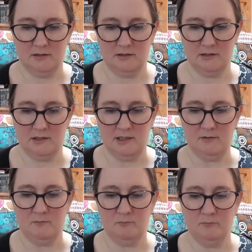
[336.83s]

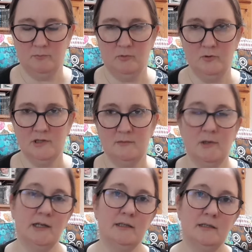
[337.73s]
she brought it
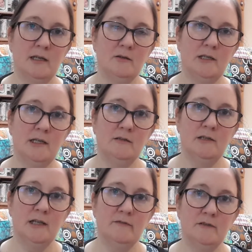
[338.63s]
back down here
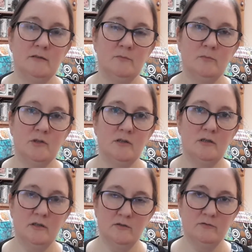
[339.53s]
and left it with
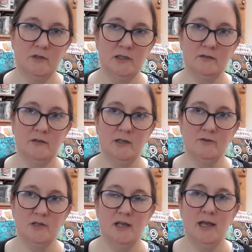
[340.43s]
another friend of
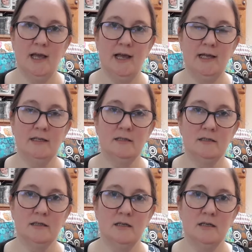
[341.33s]
ours, and